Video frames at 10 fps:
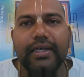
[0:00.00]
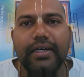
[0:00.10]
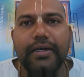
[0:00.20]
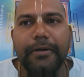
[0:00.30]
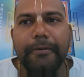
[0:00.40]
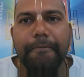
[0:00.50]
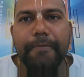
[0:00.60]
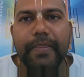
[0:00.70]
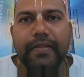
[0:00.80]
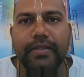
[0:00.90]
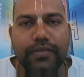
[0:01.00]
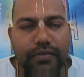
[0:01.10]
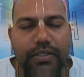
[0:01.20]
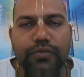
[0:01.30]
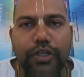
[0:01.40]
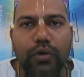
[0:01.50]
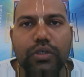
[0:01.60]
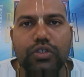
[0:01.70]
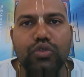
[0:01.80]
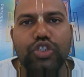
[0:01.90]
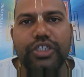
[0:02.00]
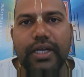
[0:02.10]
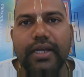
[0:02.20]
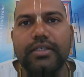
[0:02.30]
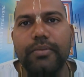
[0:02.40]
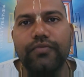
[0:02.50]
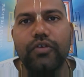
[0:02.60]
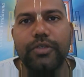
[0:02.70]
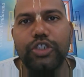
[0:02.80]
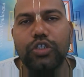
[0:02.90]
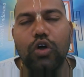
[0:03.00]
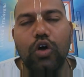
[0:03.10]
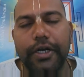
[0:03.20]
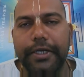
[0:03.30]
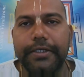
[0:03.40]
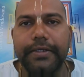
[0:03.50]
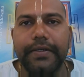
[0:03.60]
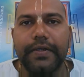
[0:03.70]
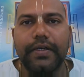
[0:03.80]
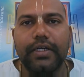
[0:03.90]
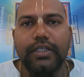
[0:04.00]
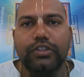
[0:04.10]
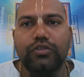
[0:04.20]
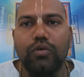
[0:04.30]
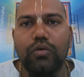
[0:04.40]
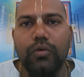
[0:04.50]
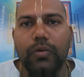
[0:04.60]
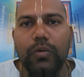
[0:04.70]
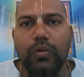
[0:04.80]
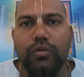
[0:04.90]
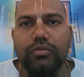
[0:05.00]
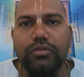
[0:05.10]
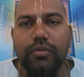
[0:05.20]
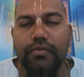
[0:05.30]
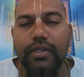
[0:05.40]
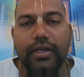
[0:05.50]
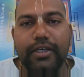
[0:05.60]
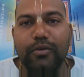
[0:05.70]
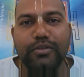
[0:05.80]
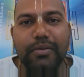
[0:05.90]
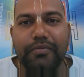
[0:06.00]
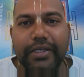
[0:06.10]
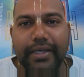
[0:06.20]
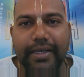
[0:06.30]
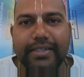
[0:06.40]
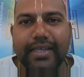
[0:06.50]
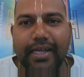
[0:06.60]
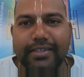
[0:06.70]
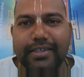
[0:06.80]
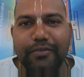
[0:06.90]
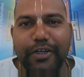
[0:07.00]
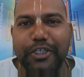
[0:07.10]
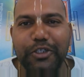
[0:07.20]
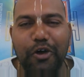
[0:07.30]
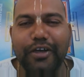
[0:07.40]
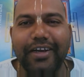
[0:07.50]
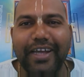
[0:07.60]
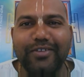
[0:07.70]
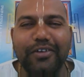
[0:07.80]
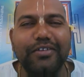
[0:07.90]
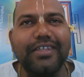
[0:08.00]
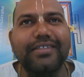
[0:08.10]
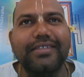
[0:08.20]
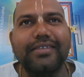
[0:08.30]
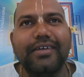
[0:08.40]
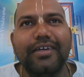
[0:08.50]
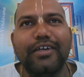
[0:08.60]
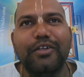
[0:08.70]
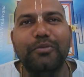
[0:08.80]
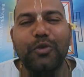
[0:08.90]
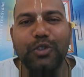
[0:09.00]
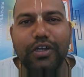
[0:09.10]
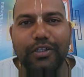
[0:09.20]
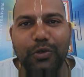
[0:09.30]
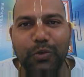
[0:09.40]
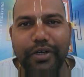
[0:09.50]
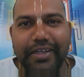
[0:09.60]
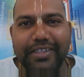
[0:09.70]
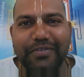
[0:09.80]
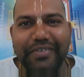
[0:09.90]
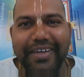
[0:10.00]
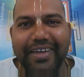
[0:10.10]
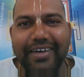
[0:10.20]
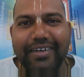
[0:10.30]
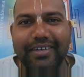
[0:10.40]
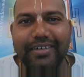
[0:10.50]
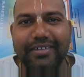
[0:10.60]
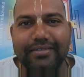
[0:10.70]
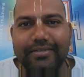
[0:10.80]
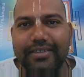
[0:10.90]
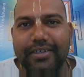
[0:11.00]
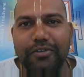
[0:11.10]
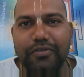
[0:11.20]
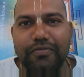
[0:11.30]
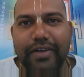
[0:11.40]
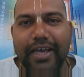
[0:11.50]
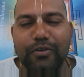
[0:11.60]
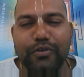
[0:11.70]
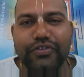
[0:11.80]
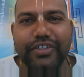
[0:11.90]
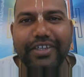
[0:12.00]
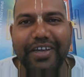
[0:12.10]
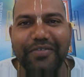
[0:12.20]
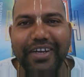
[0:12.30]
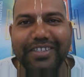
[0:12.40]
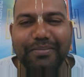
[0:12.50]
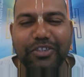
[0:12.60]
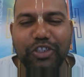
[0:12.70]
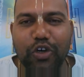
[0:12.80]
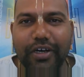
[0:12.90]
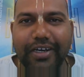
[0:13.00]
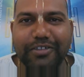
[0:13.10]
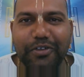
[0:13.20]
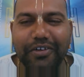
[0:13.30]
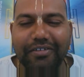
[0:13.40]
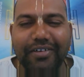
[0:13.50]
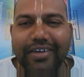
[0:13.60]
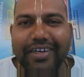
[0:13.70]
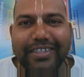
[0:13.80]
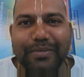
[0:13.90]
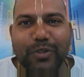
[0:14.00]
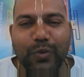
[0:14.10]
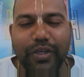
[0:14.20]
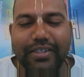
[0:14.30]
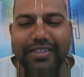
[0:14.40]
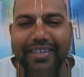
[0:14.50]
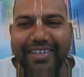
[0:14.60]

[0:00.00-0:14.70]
This video is to share some information on it. So some of the some of the kids answered very shockingly. Actually, that's those are the 2 days we get that flag hosting, and we get some chocolates or some sweets.